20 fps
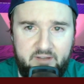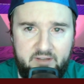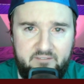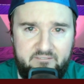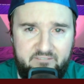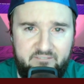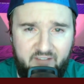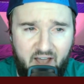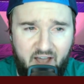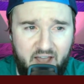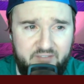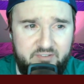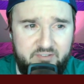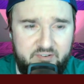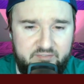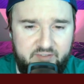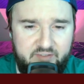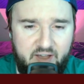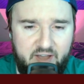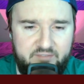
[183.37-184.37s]

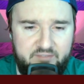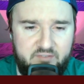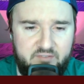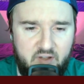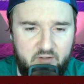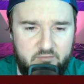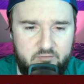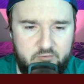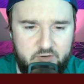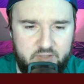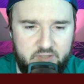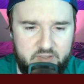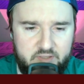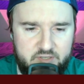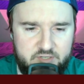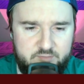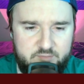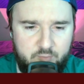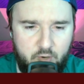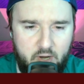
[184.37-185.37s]
5-5 covering the
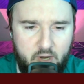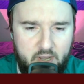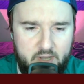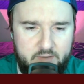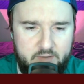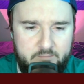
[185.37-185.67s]
spread